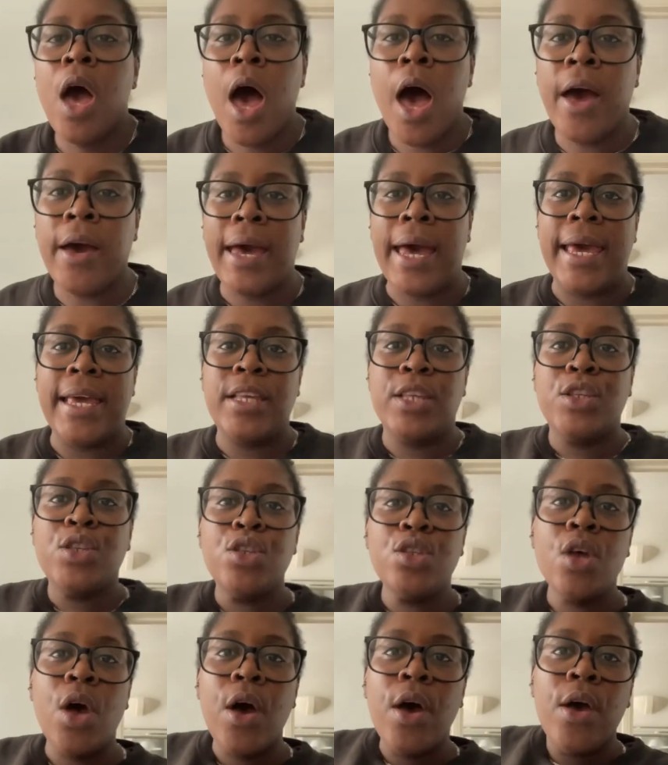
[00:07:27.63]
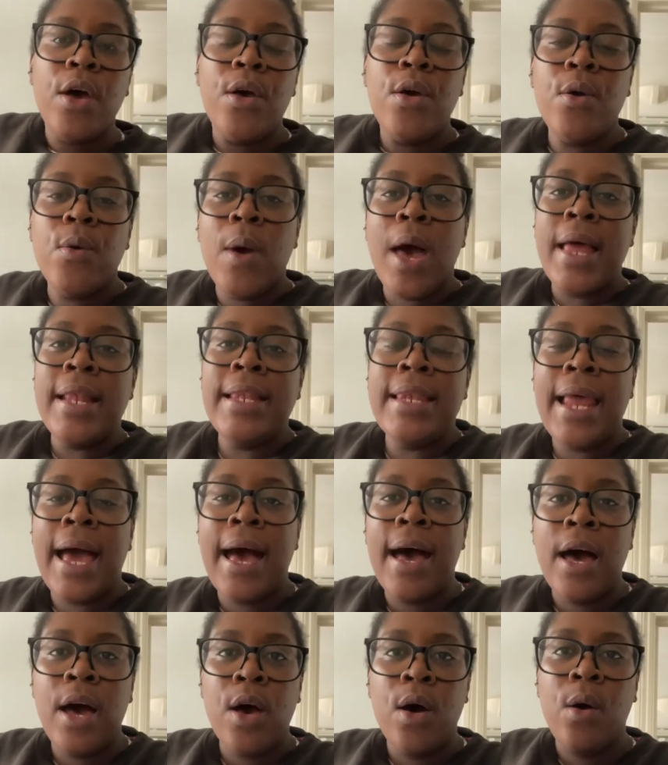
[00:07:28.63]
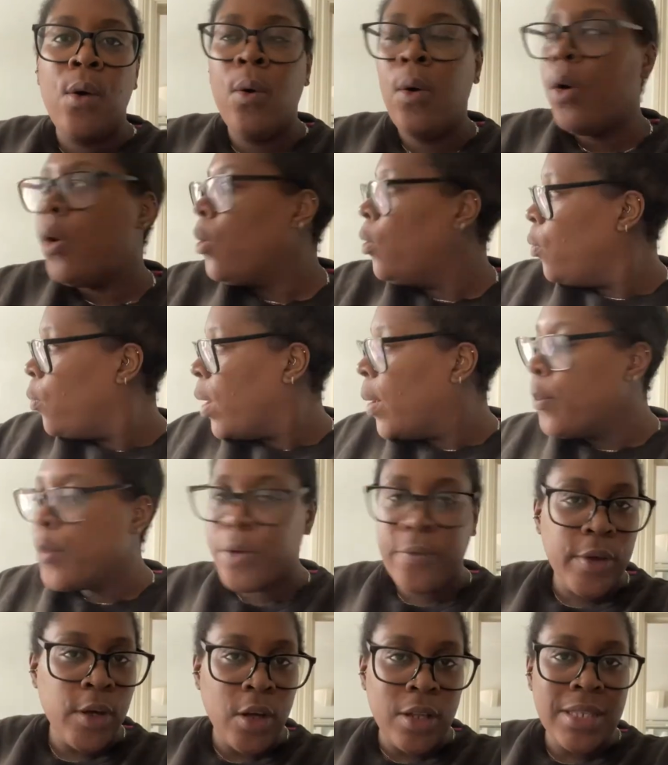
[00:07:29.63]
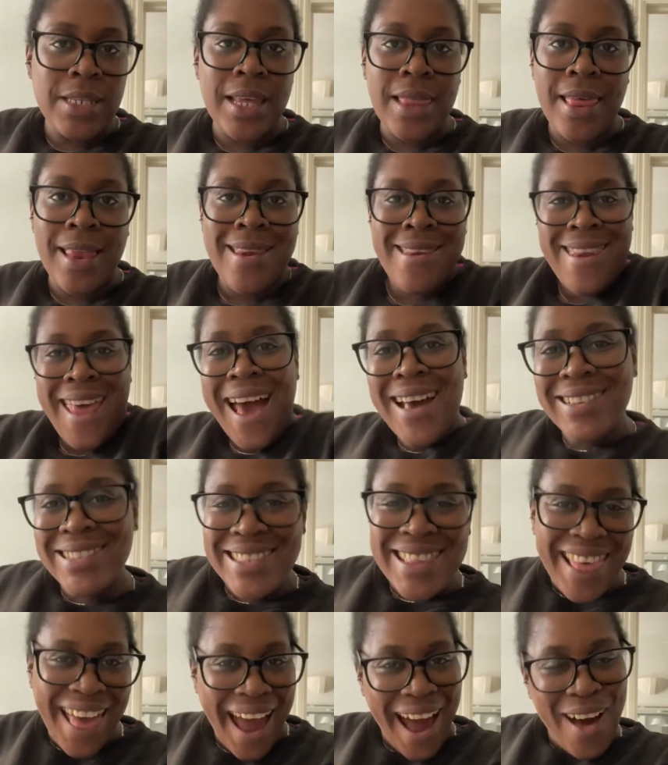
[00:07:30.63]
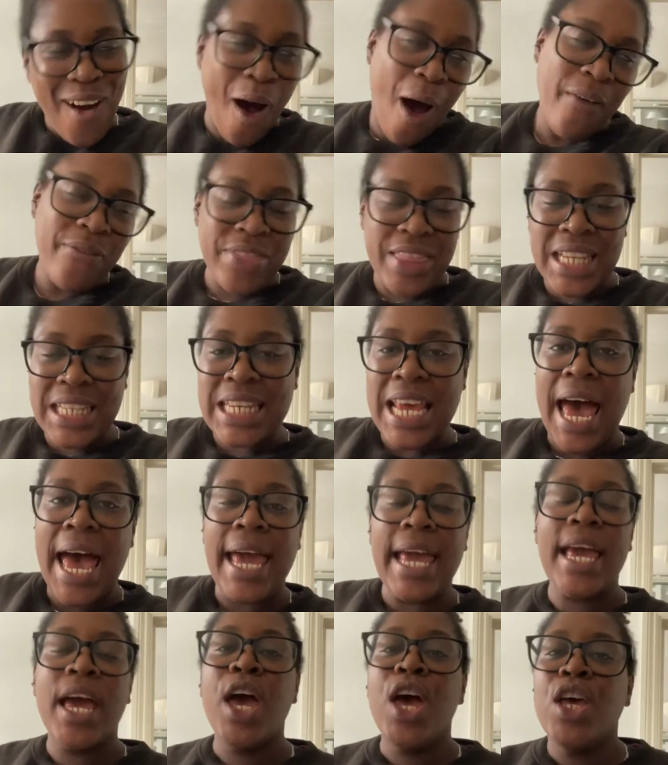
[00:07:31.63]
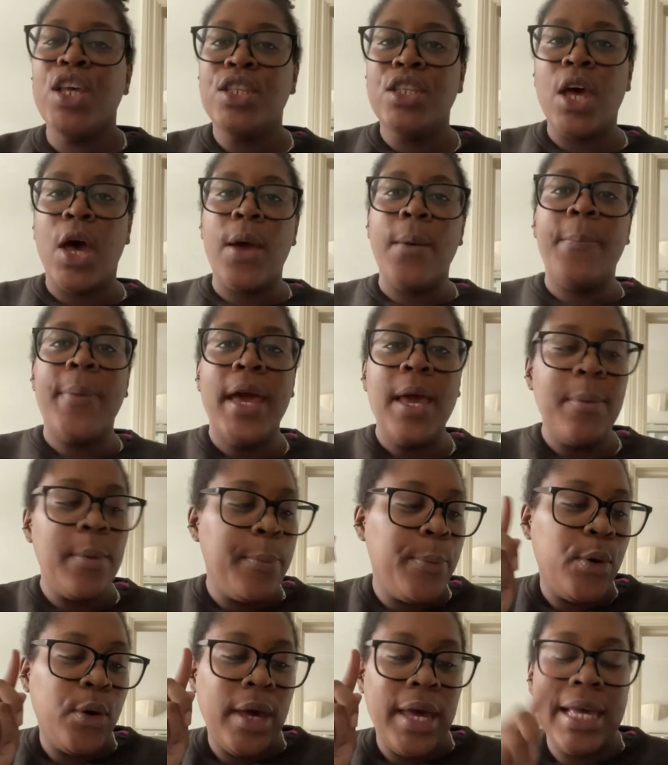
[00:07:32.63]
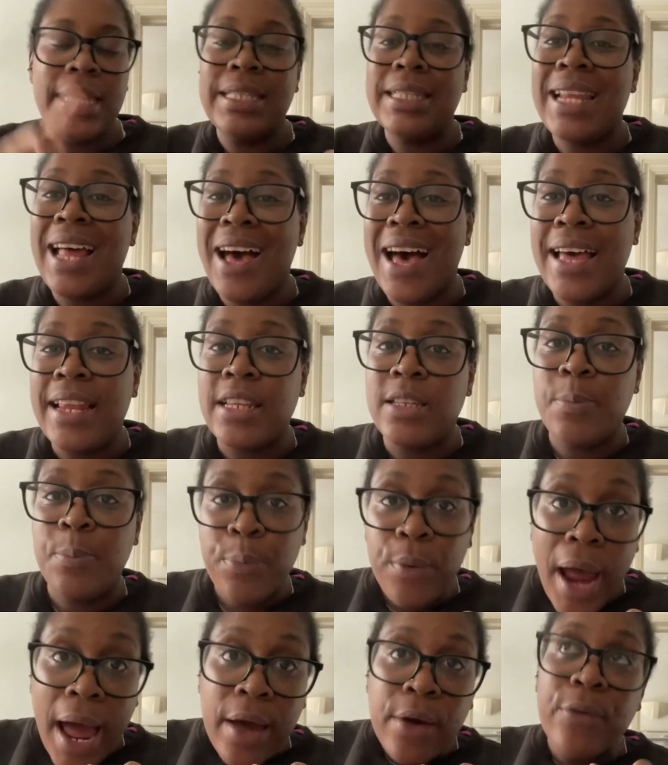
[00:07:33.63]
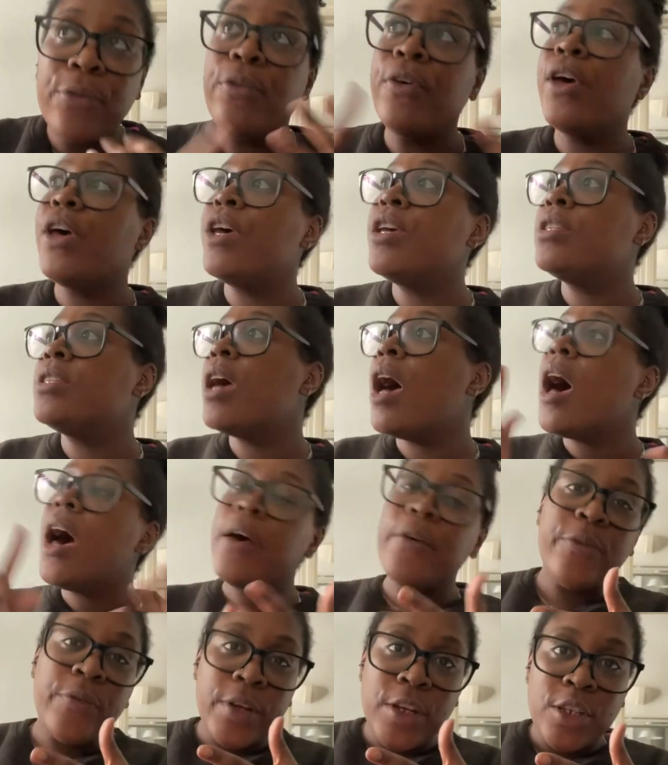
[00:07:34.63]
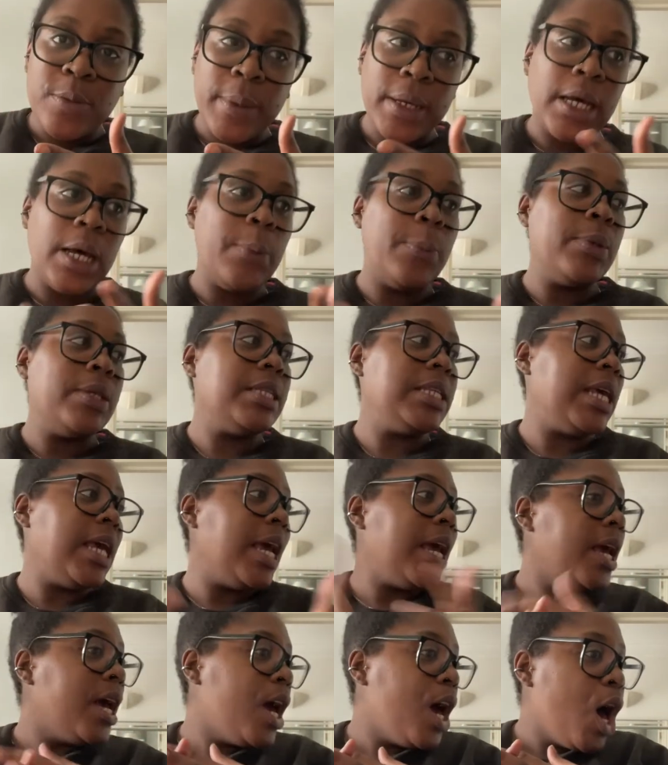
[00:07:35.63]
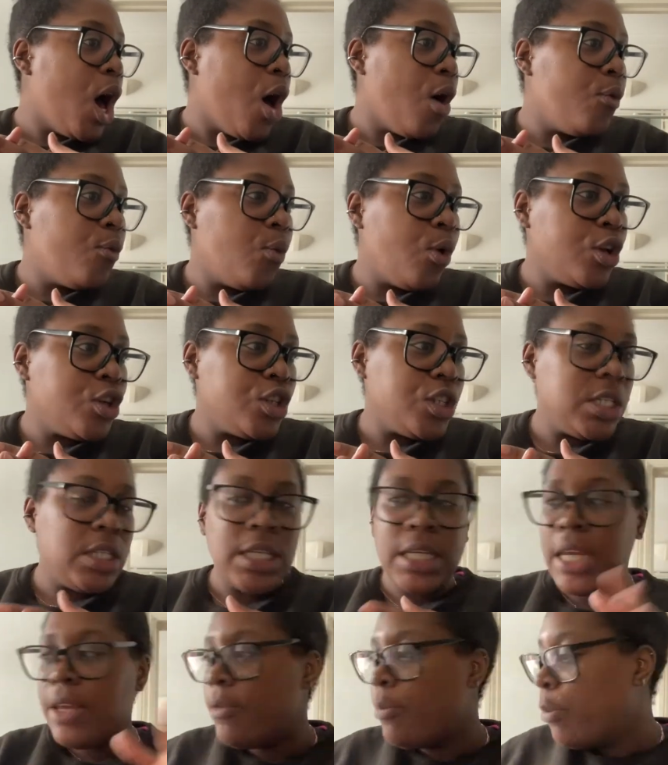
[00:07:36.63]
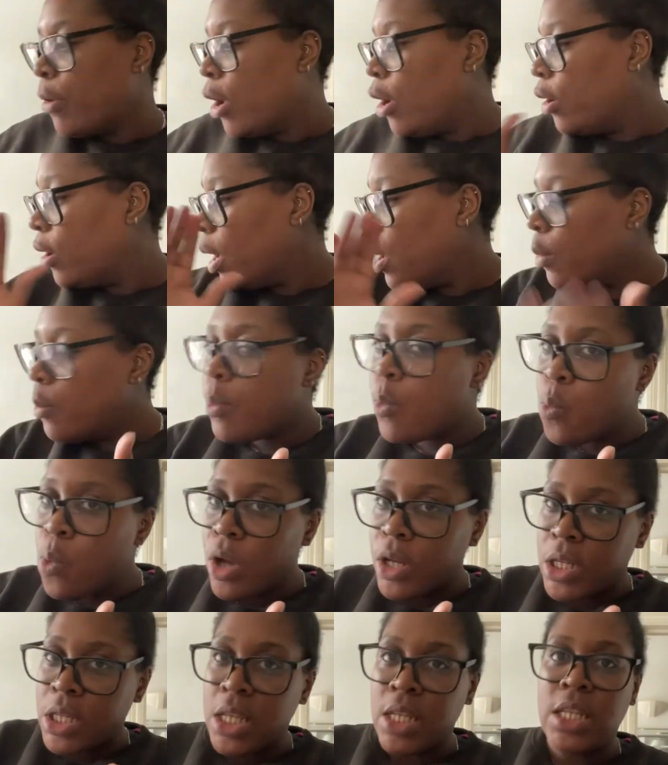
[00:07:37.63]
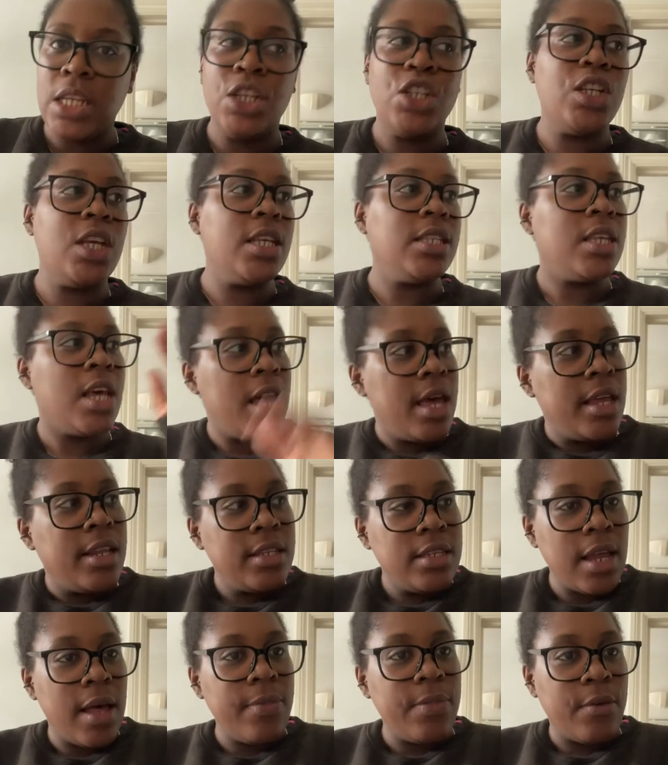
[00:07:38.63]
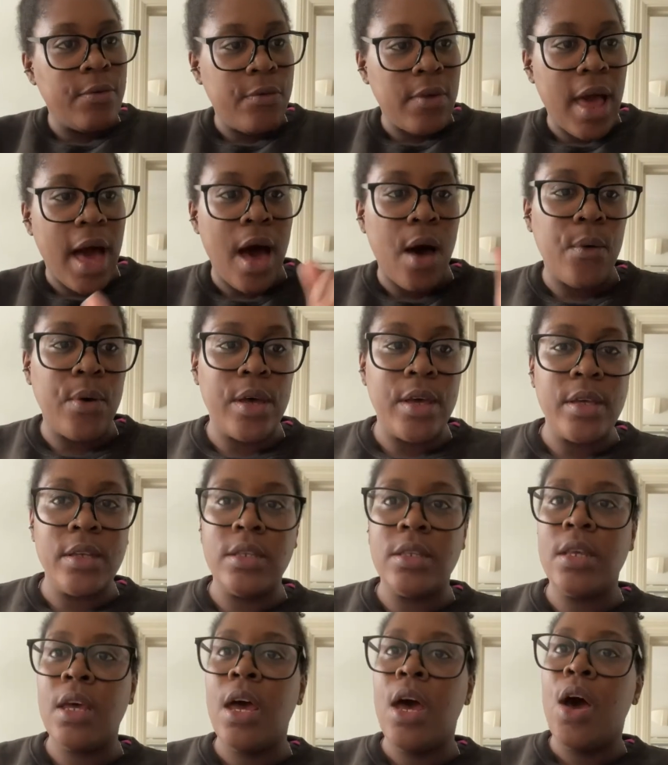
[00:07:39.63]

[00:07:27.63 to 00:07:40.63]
Okay, so now we're moving on to the next thing of the day. So baby boy has now had his breakfast. I've finished my cup of tea. I've watched the TV program, washed the dishes, done the flowers,